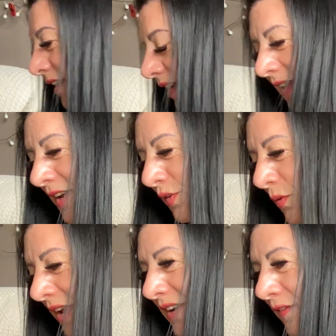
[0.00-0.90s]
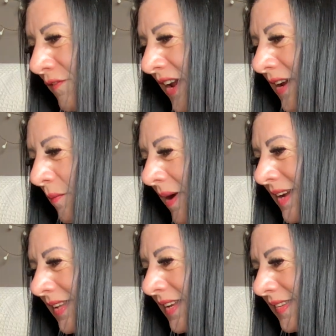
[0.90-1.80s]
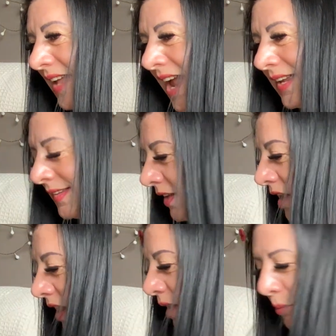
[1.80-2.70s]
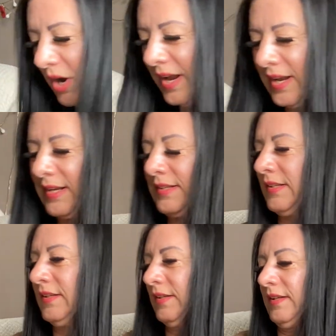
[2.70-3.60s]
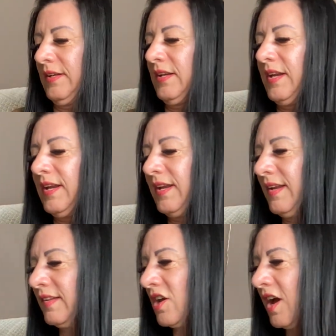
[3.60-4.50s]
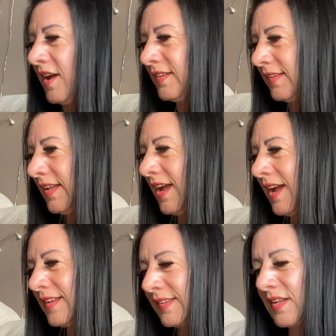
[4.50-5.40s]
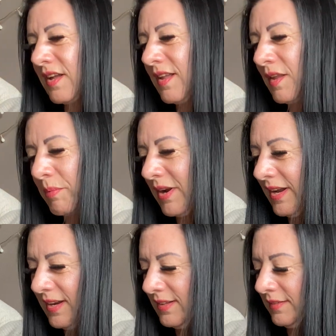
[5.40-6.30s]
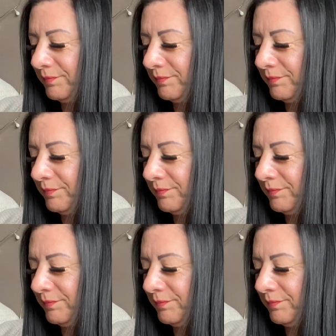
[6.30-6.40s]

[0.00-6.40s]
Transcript: And that's all they can think about. It's like sex on the brain. He's got sex on the brain.